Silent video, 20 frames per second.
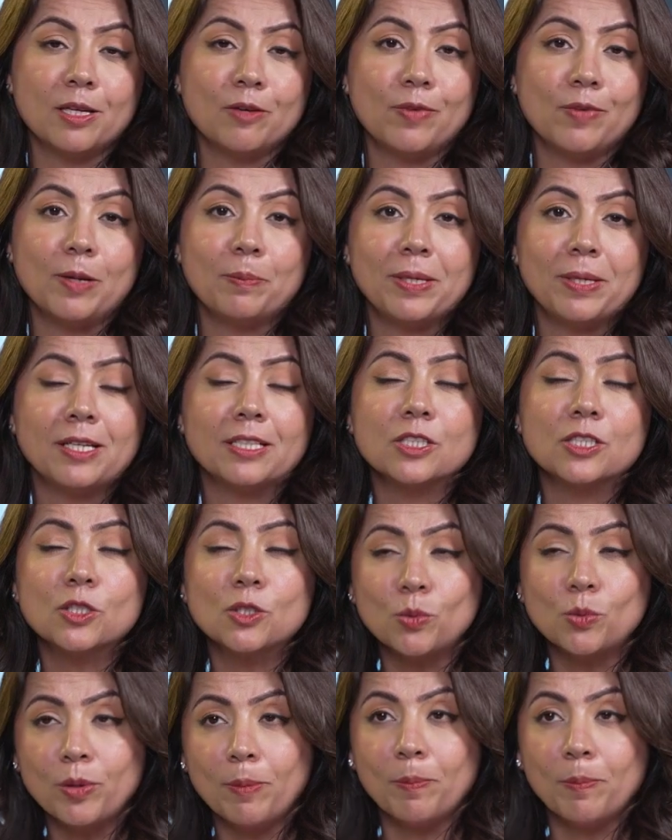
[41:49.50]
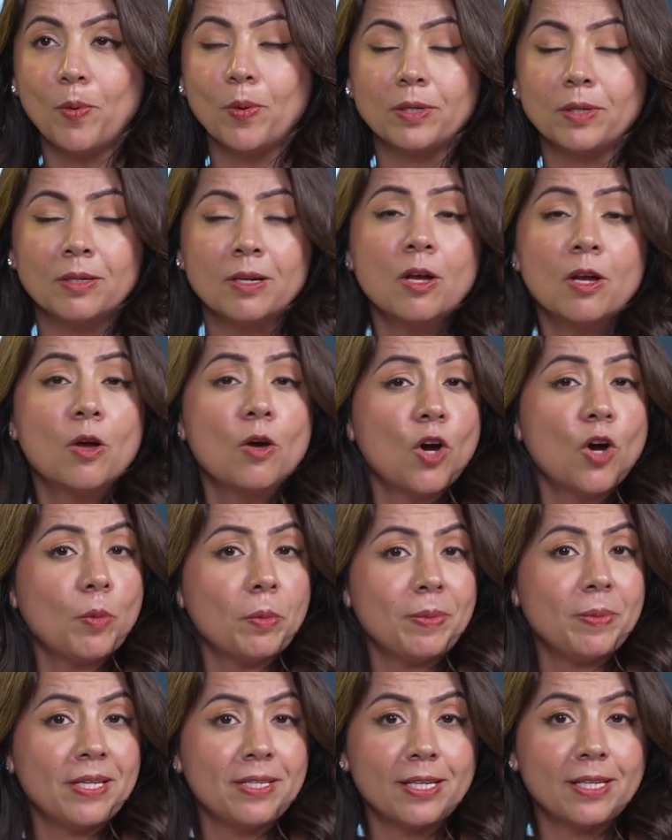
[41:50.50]
and well-being. It's so important. Or
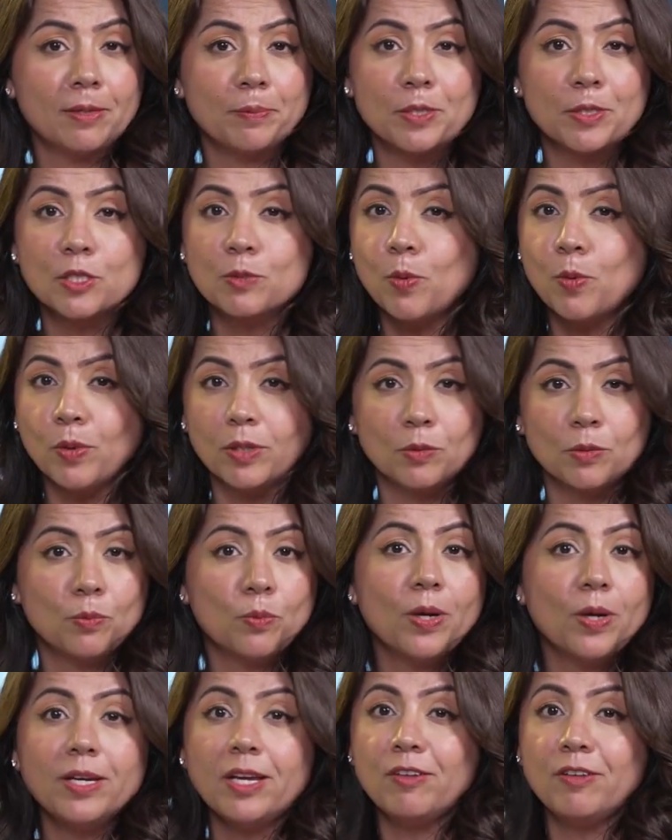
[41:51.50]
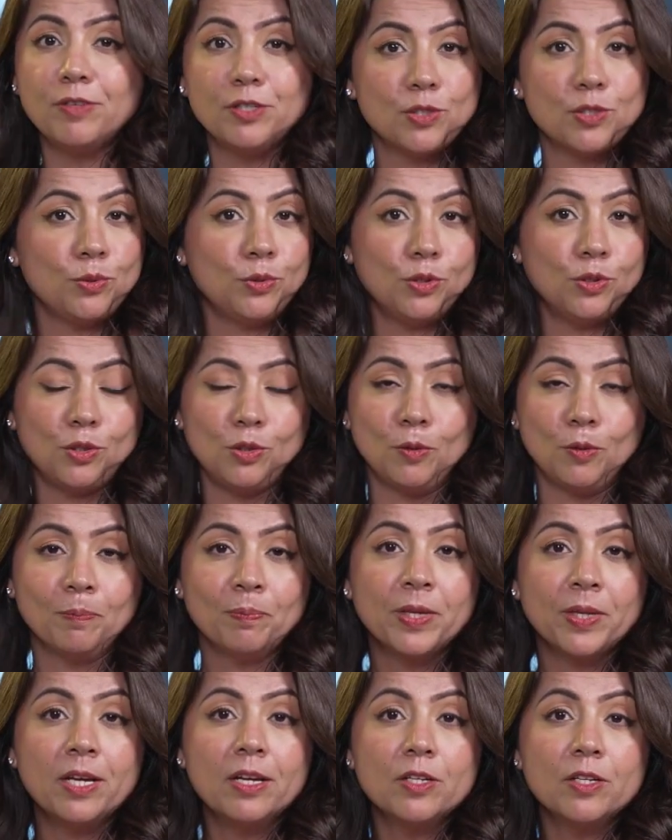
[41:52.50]
maybe take up a sport, whatever suits you,
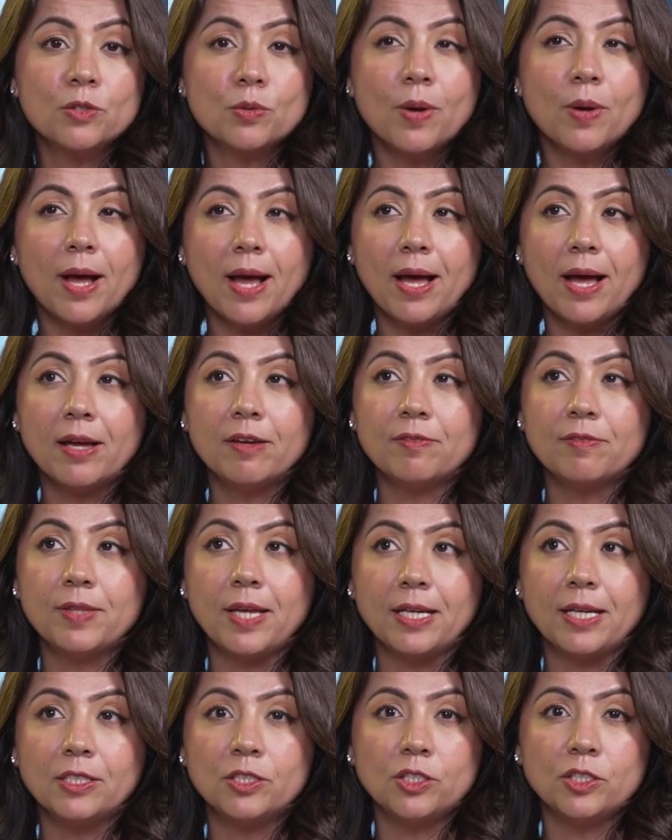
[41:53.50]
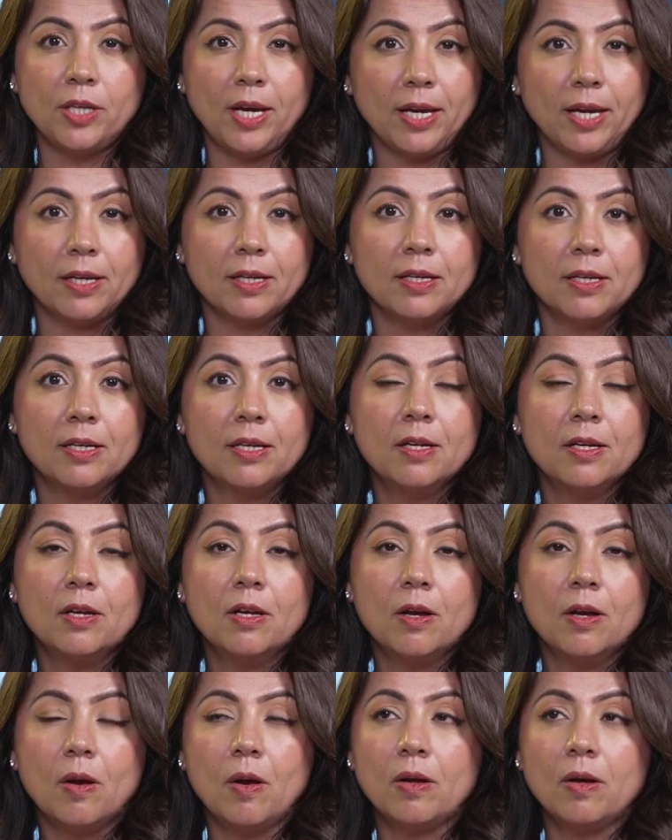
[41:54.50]
to have that check
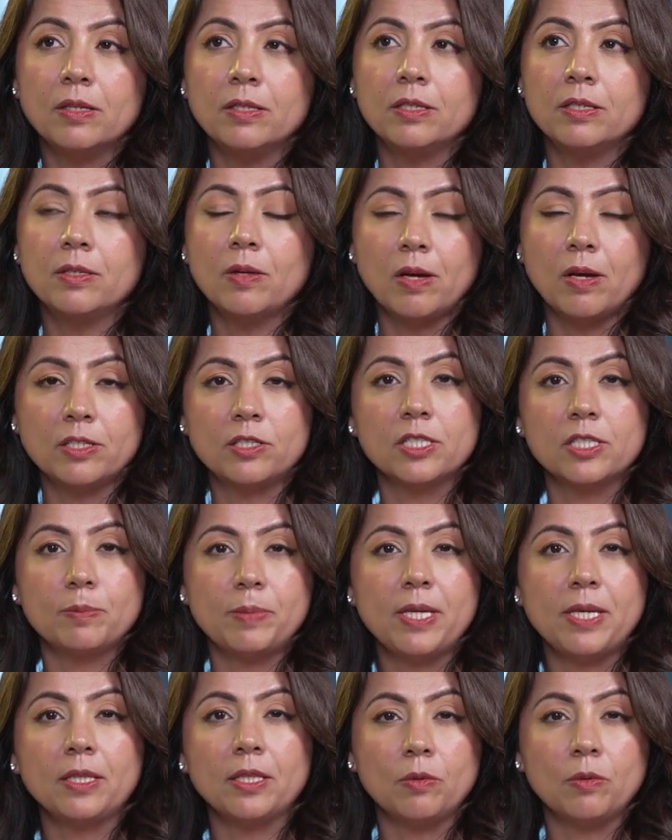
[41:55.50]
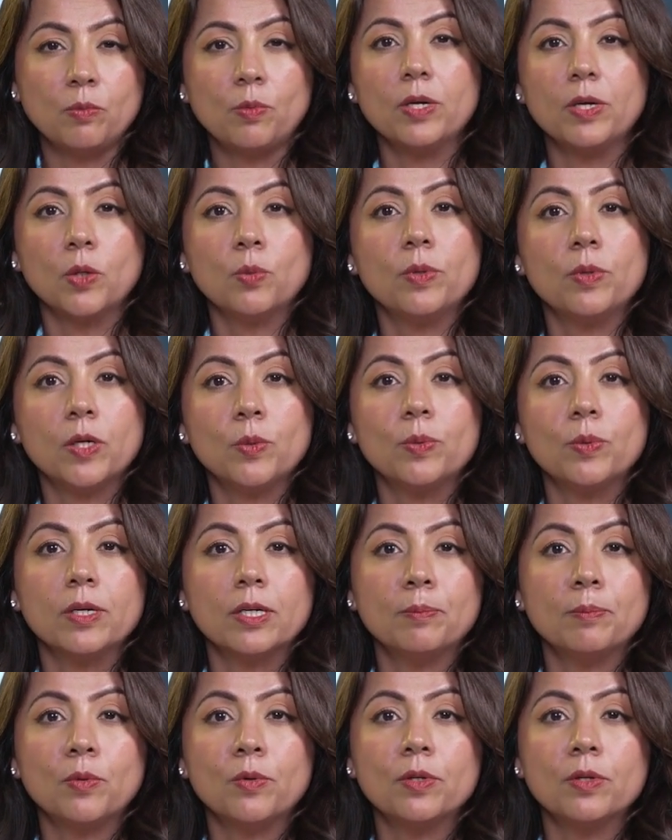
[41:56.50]
on not just being that work
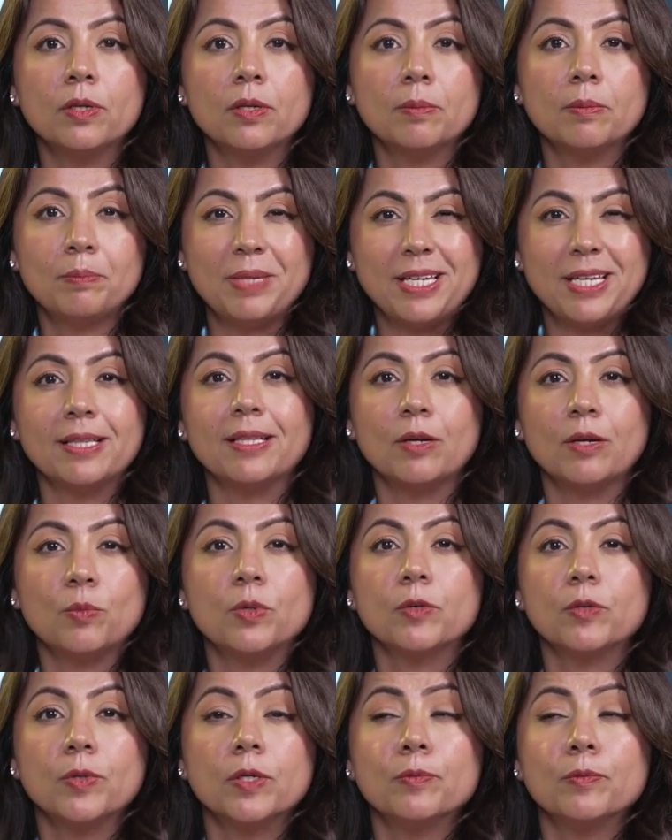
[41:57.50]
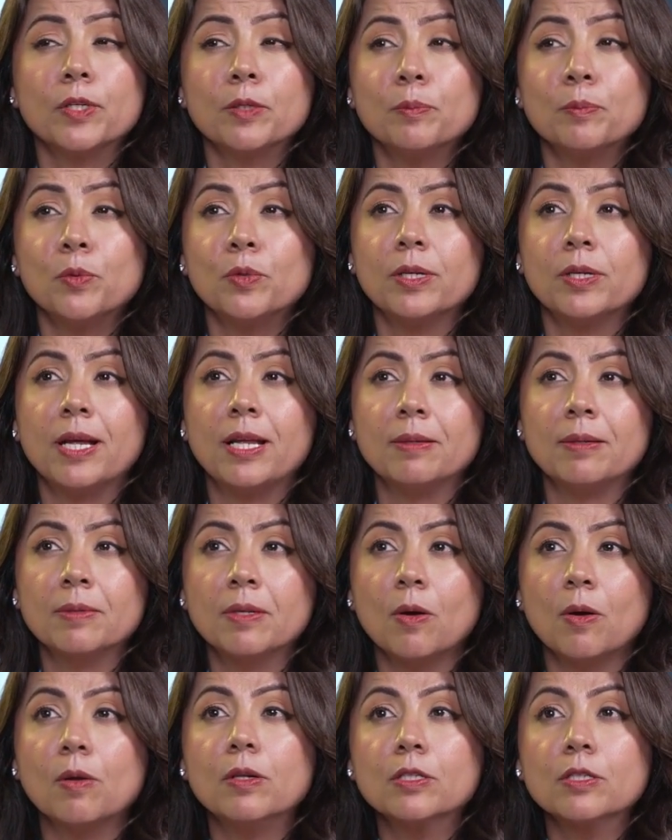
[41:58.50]
mode, being in that work mode,
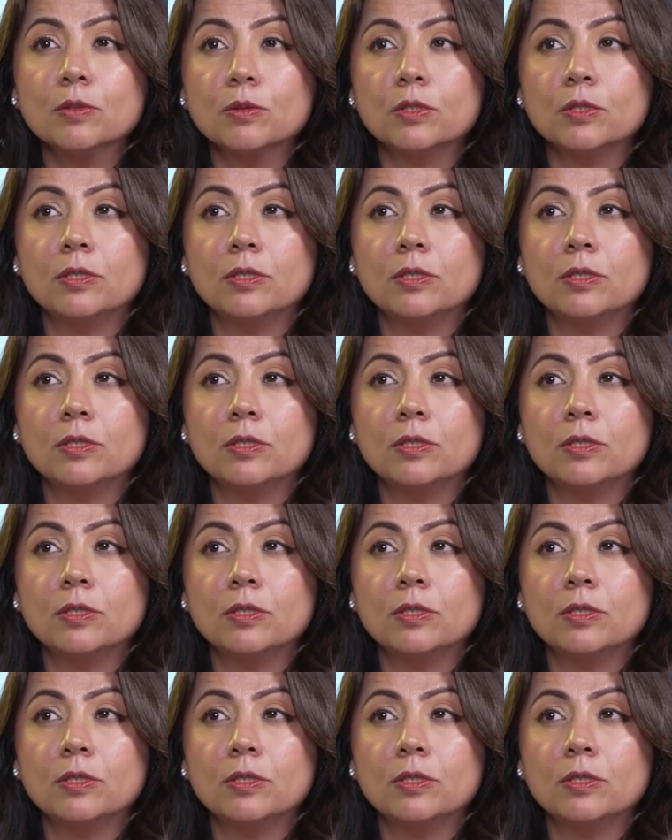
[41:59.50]
and also